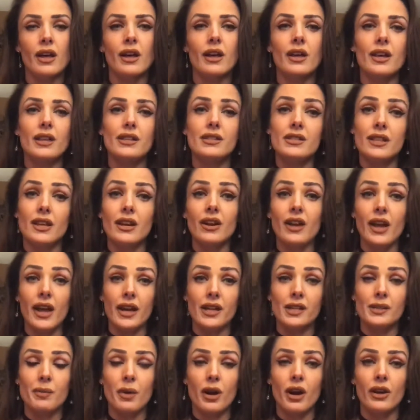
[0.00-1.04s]
It's their
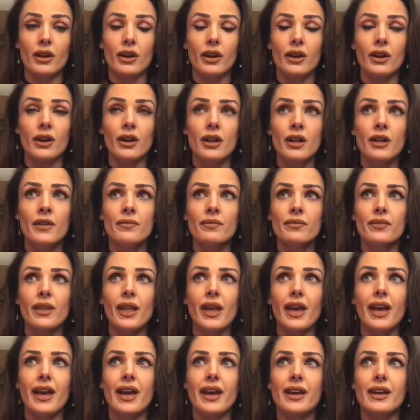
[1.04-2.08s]
ex-partner,
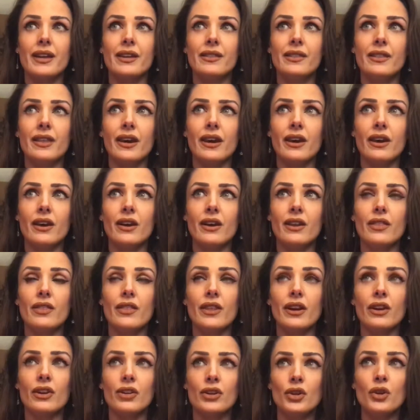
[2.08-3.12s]
and
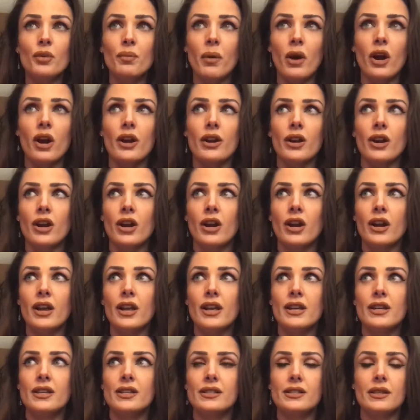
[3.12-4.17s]
their new partner
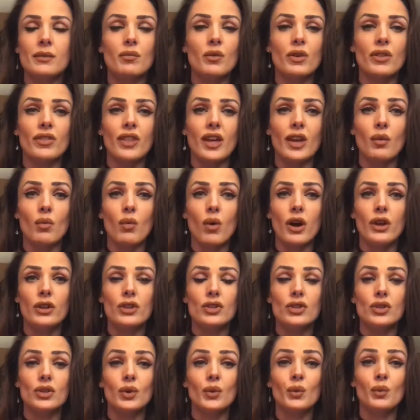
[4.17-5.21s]
is someone they want
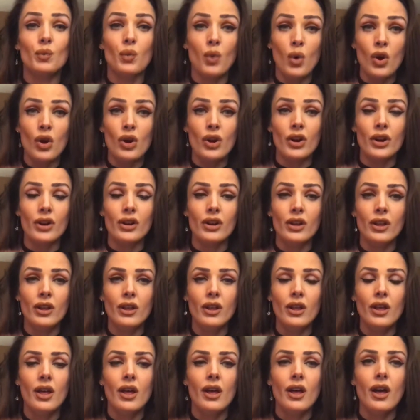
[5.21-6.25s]
to warn
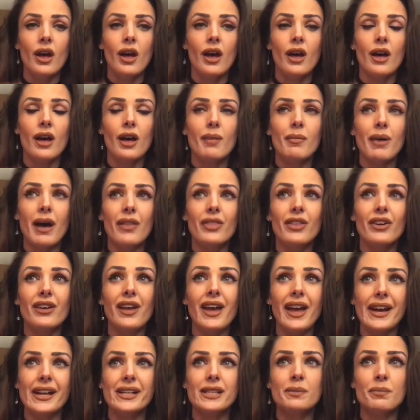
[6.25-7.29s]
about
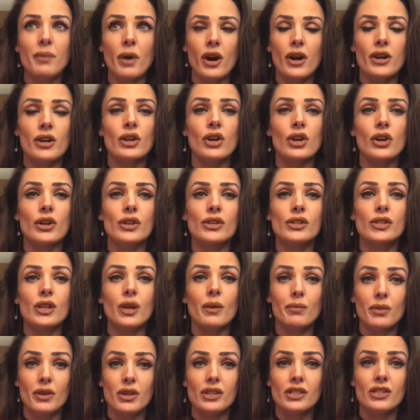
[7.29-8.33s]
their ex-partner's
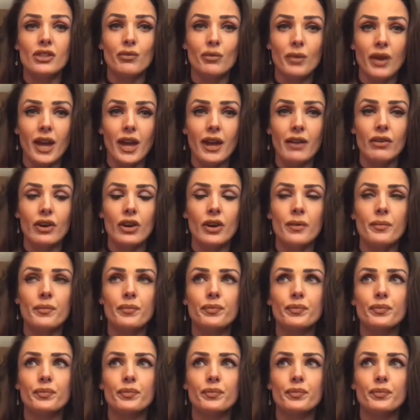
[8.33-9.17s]
abusive behavior.